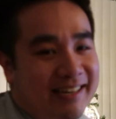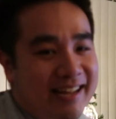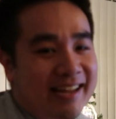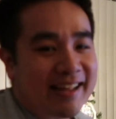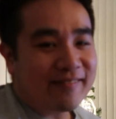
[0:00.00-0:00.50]
Good
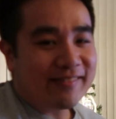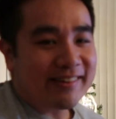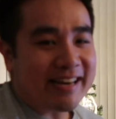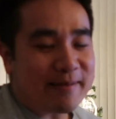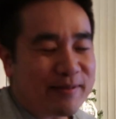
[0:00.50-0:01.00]
night,
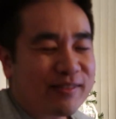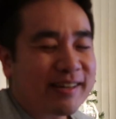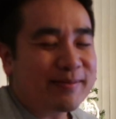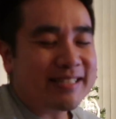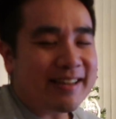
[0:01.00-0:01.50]
everyone. Happy
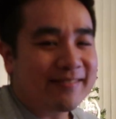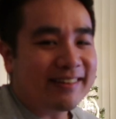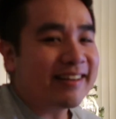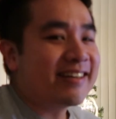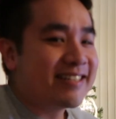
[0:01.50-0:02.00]
Vlogmas Day
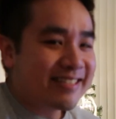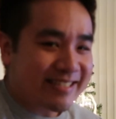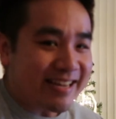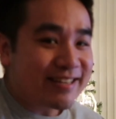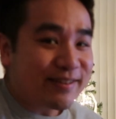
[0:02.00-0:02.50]
1.
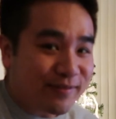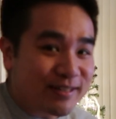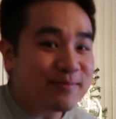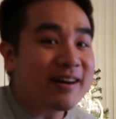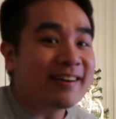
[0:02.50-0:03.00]
Stay tuned for
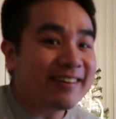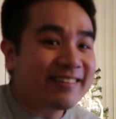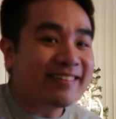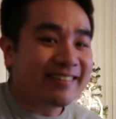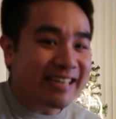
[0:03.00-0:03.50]
tomorrow.